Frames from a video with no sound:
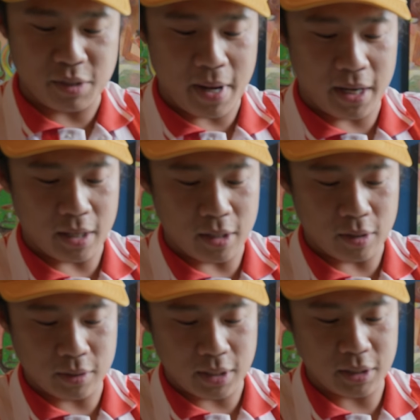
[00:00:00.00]

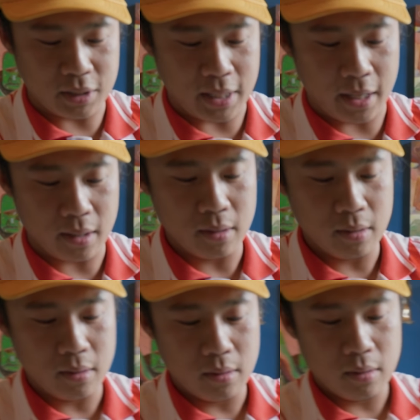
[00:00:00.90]
tomatoes. This is like,
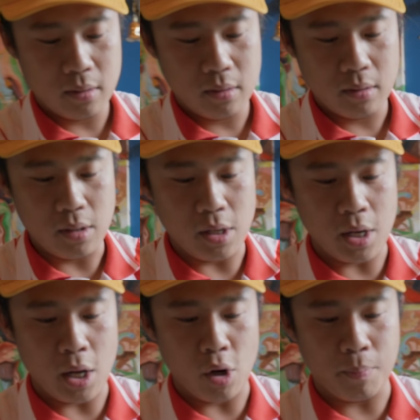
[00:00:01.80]

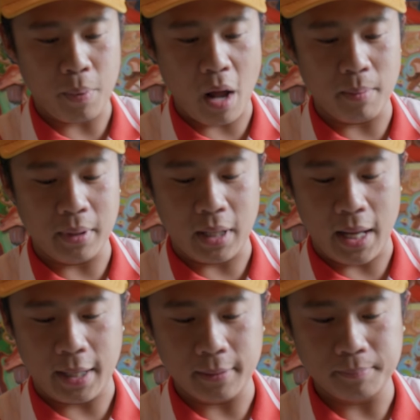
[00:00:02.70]
probably
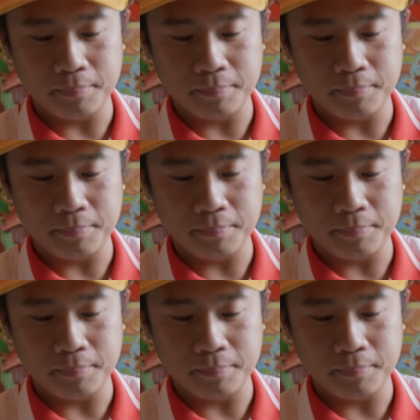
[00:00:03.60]
like